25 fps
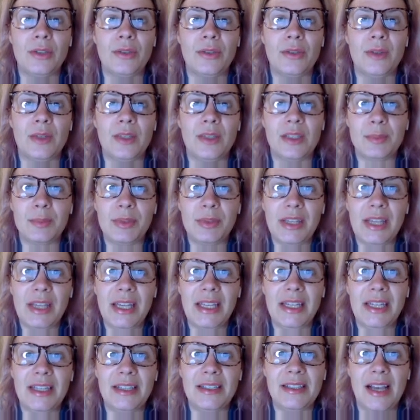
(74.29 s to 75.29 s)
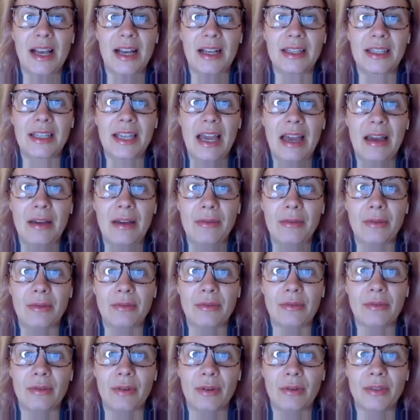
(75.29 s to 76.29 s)
to explain exactly how
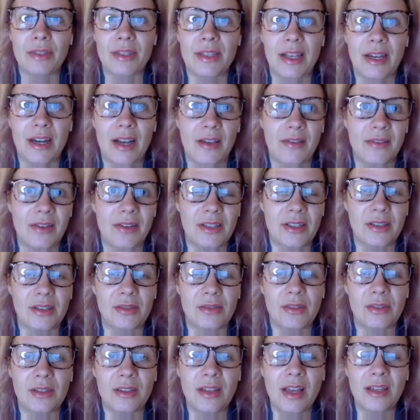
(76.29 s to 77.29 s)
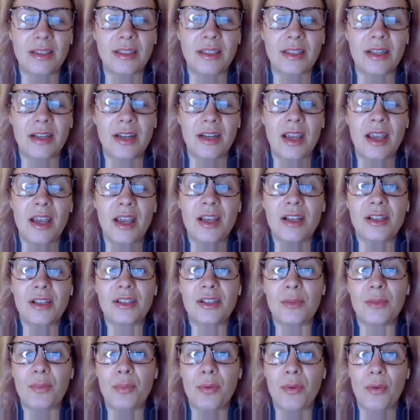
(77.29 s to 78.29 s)
those quotes and that evidence you selected
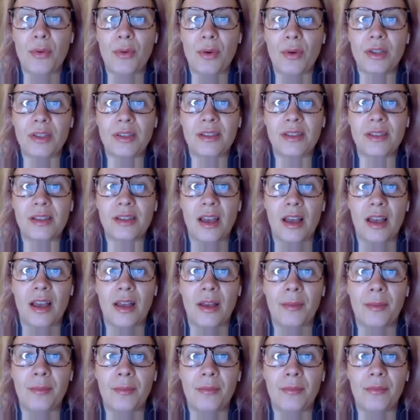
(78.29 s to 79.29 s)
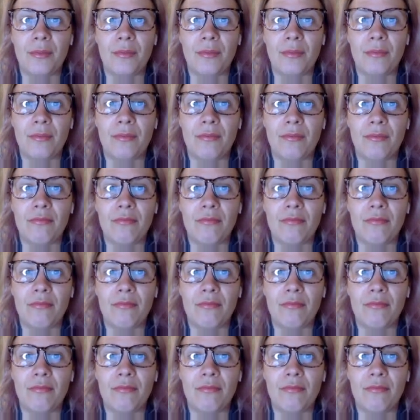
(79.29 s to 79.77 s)
supports um,